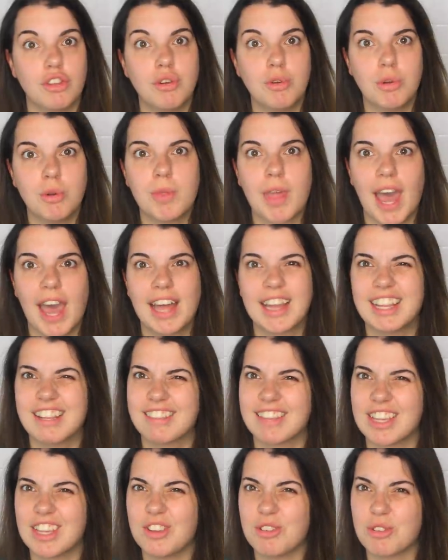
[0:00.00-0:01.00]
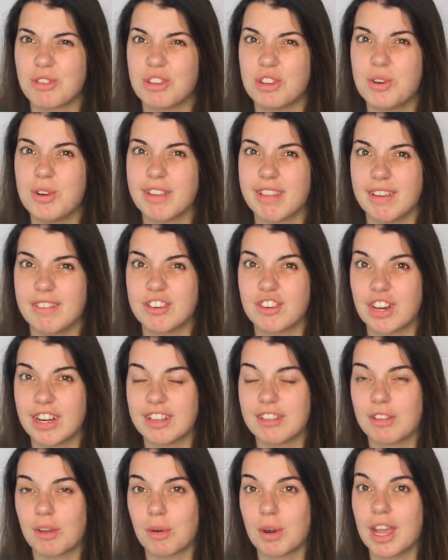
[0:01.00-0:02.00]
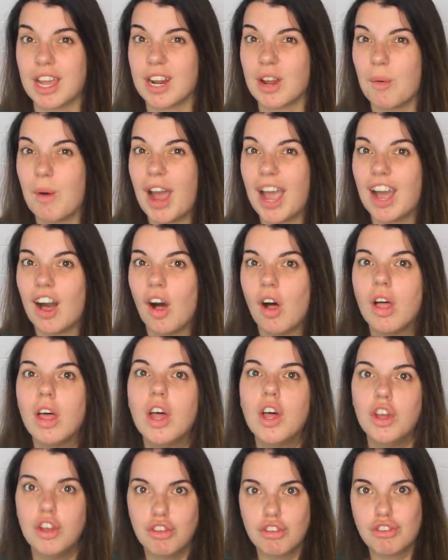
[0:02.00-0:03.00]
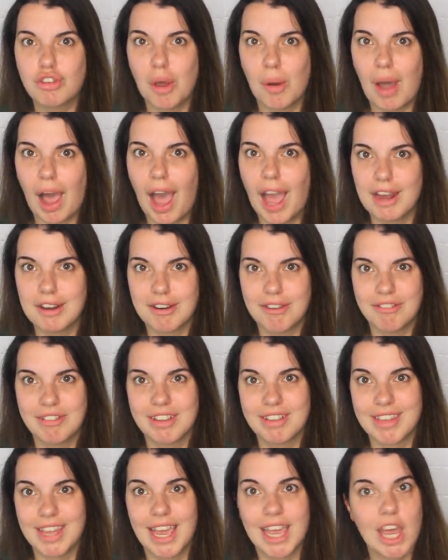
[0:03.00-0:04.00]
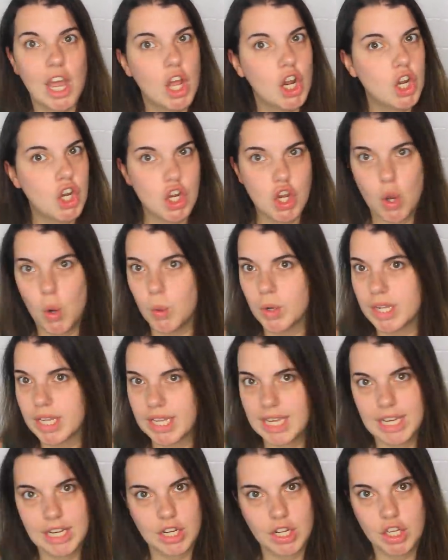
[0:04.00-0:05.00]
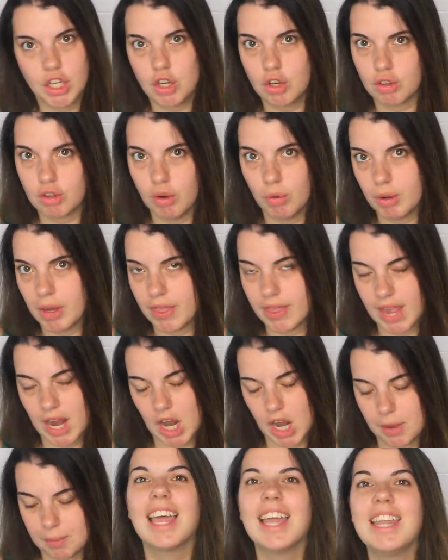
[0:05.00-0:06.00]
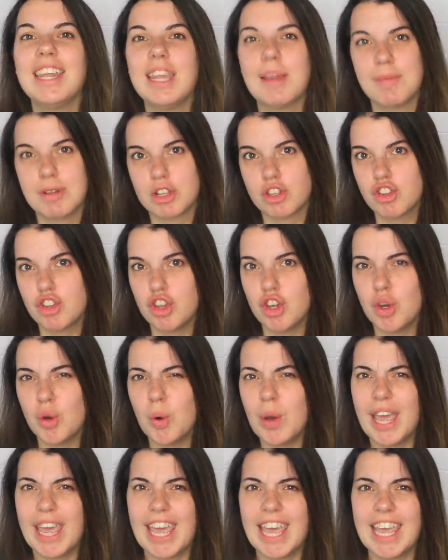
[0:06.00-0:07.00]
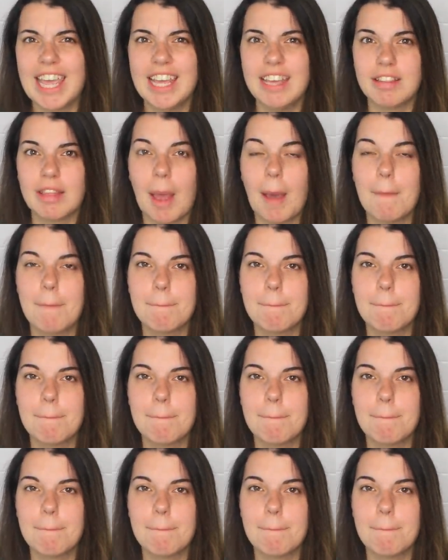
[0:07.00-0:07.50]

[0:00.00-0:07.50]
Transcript: do do that at least they used to because I haven't tried soda in a while so I definitely say don't get your soda there. Number two is